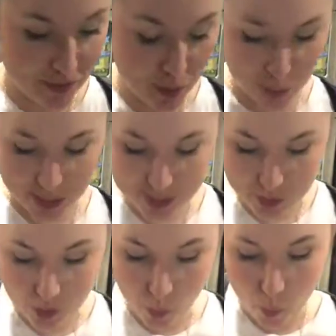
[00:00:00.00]
of
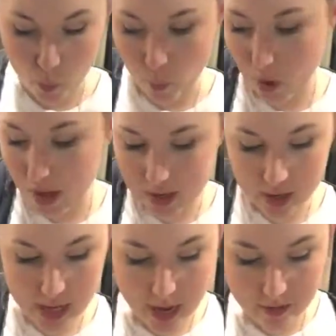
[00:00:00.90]
course. What
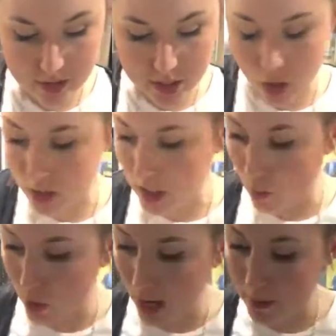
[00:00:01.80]
kind of consultant would